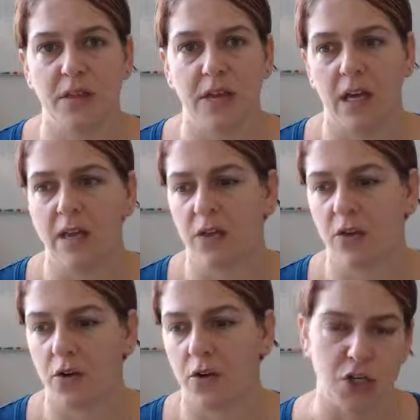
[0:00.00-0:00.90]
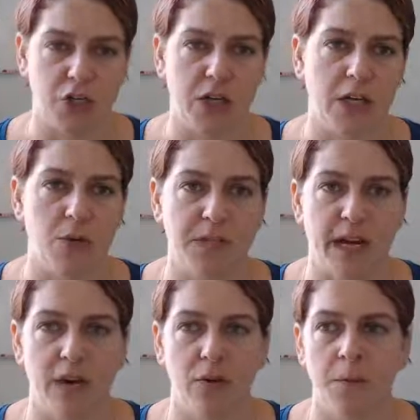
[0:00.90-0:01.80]
thinking that they're going to shut you
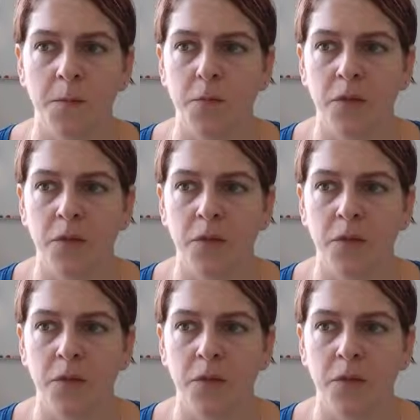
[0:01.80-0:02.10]
down.